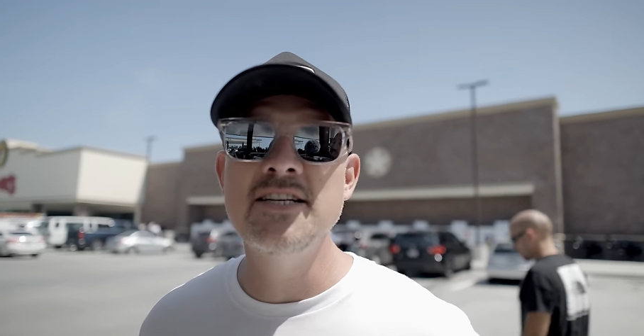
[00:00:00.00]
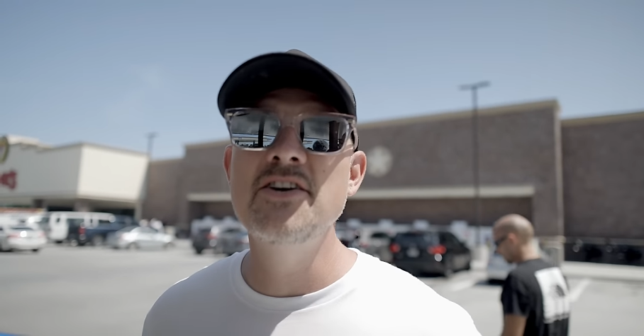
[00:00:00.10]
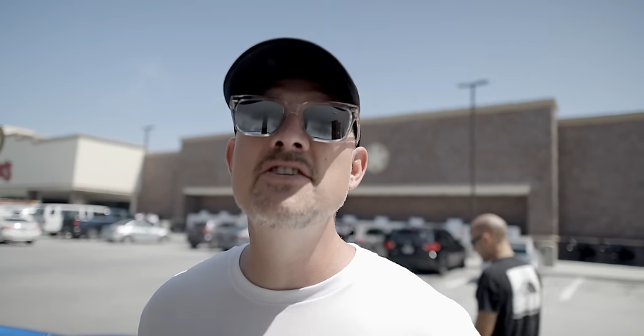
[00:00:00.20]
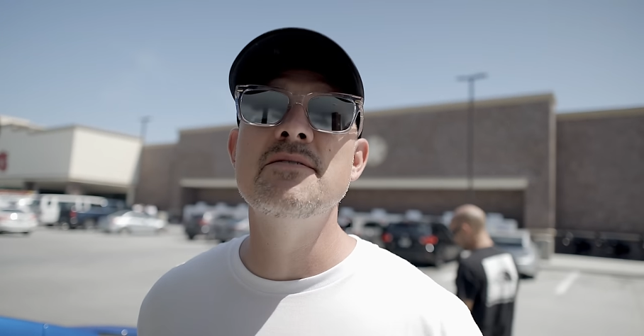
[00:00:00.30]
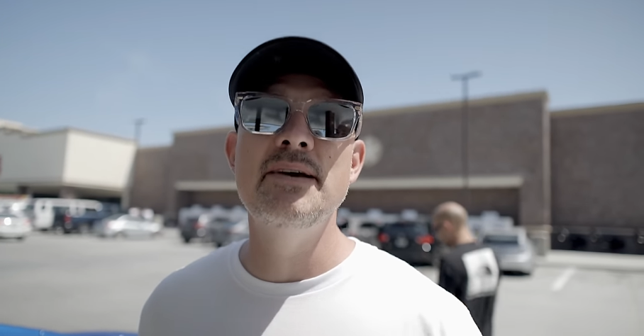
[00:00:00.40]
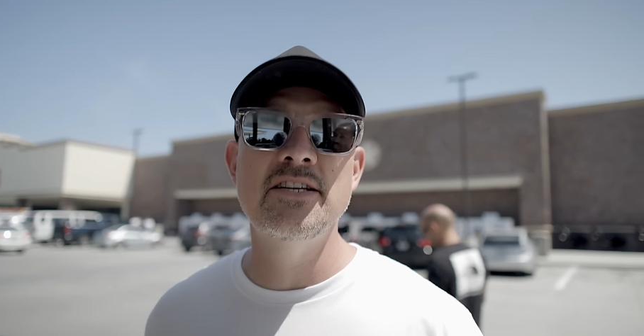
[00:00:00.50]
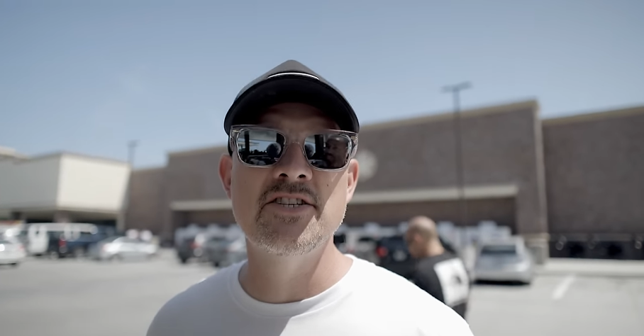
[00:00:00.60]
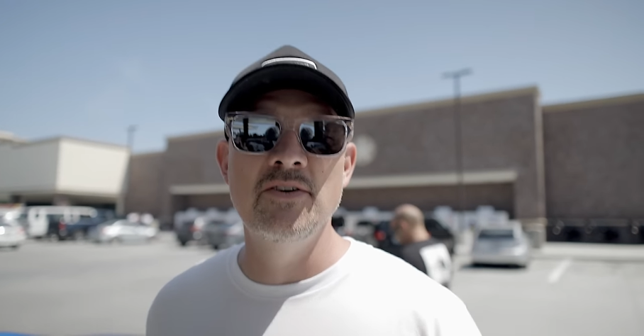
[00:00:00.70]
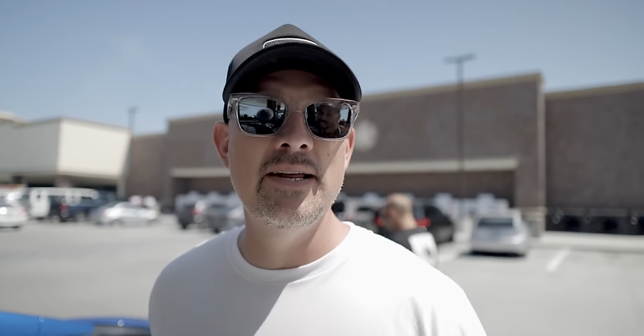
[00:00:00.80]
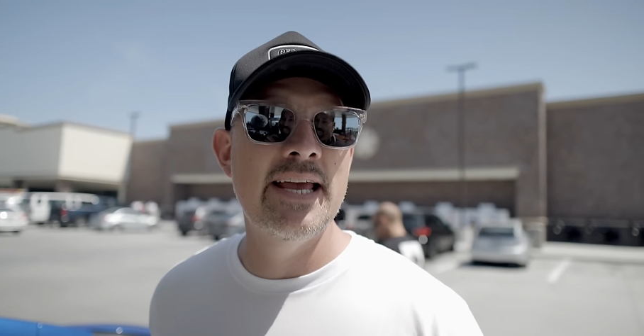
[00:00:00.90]
I still use a big
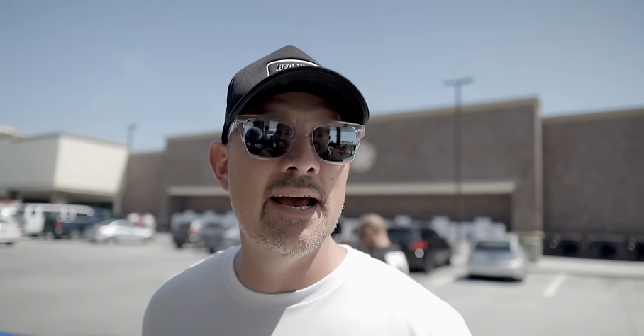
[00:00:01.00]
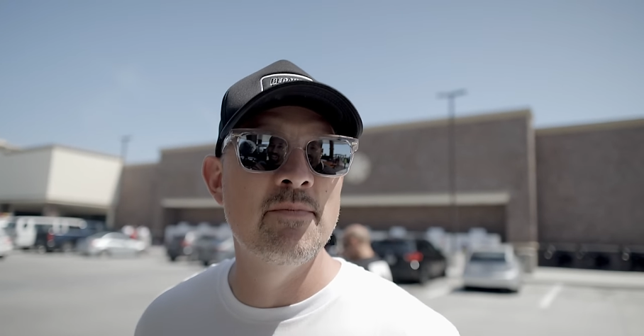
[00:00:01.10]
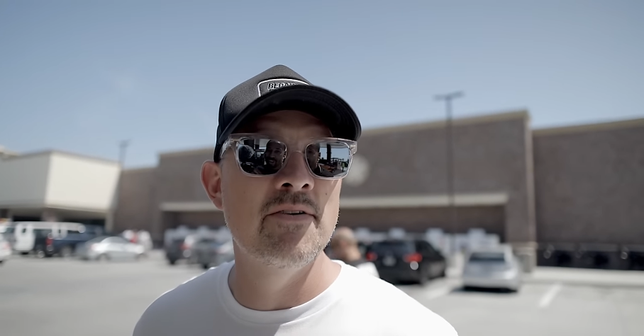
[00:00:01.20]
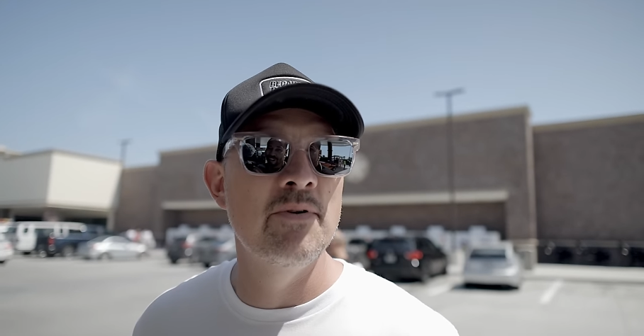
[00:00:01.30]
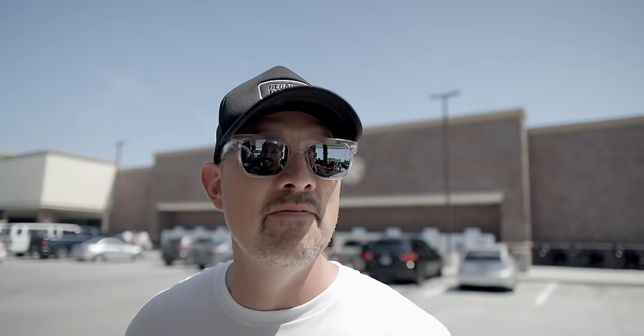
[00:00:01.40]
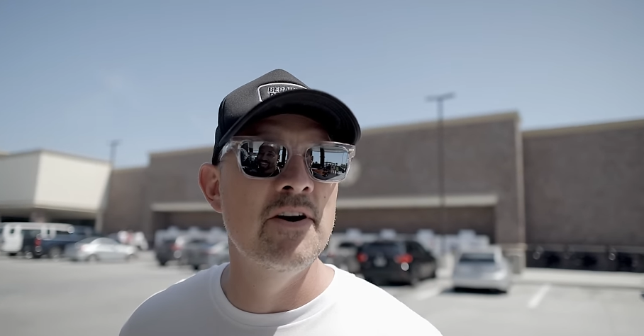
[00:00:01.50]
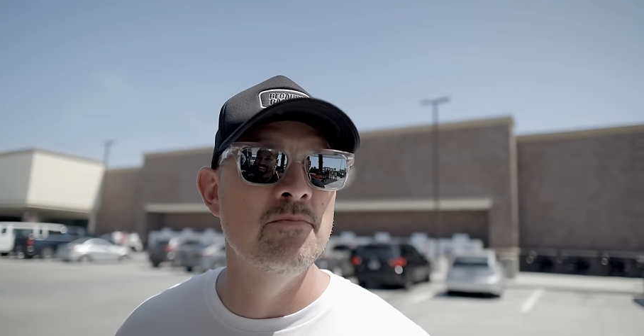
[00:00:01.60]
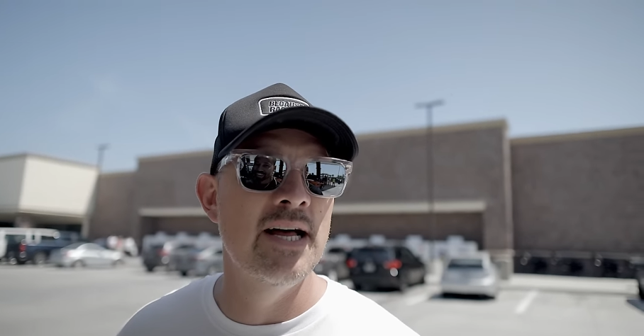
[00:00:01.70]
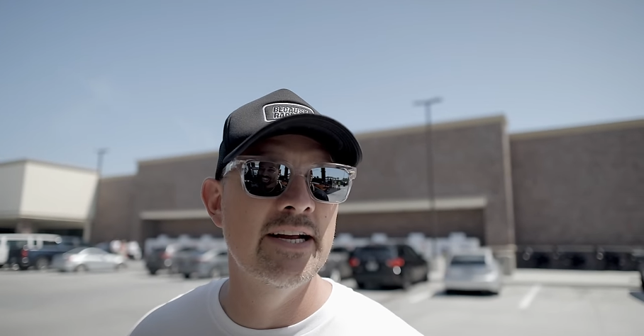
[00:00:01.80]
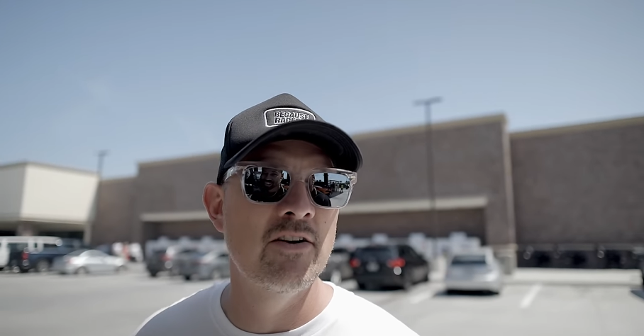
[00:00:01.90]
Sony camera if we
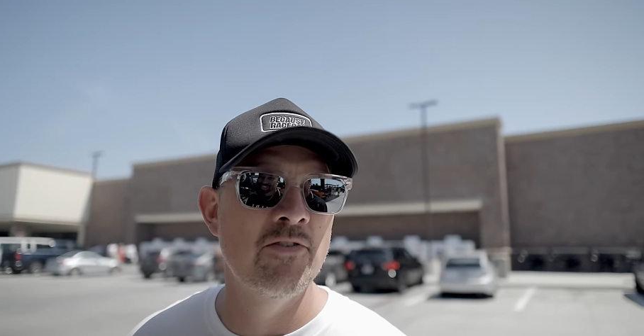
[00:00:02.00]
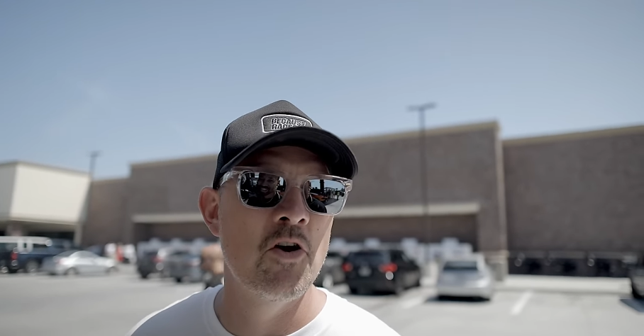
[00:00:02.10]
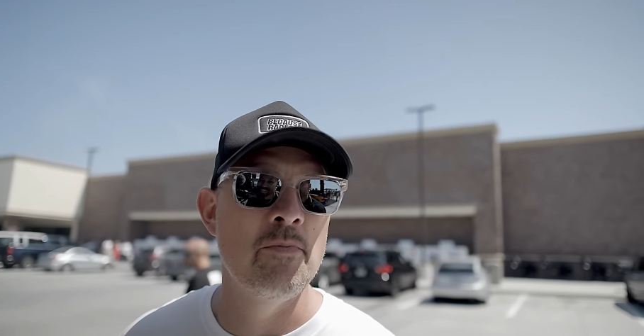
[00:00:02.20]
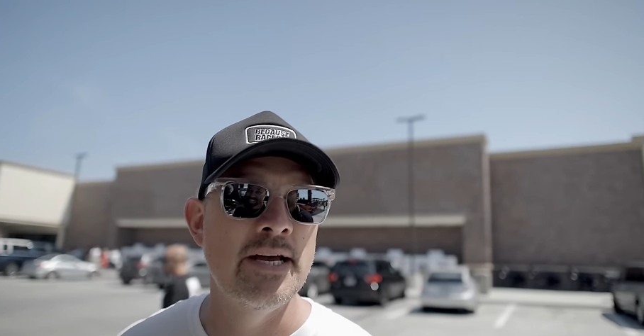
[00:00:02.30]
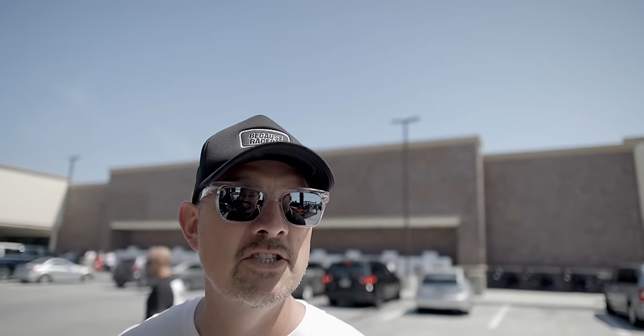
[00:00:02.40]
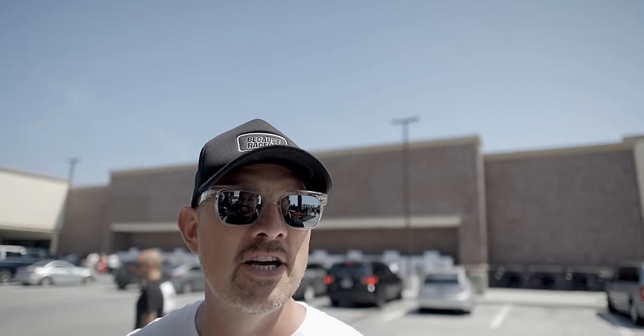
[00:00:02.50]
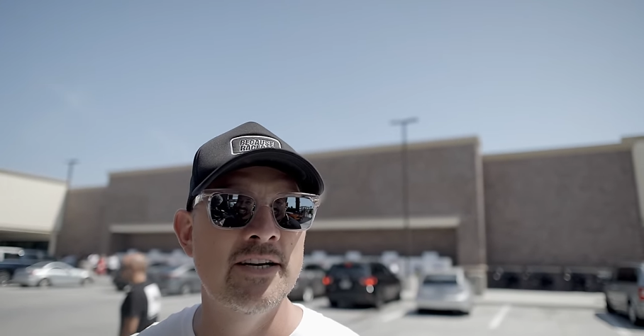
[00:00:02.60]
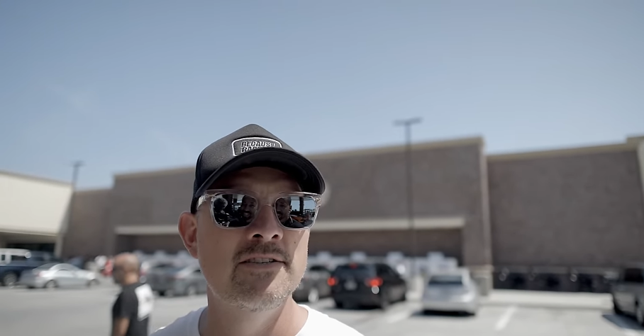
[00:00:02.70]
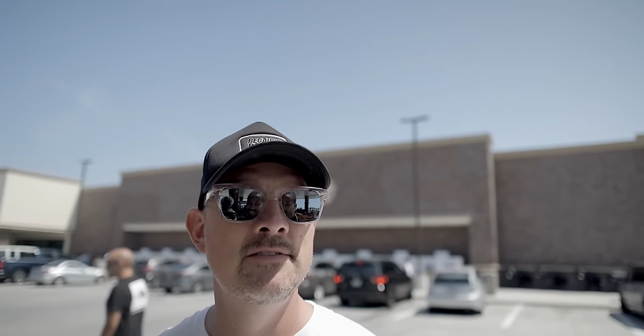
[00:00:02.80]
film like for our main channel.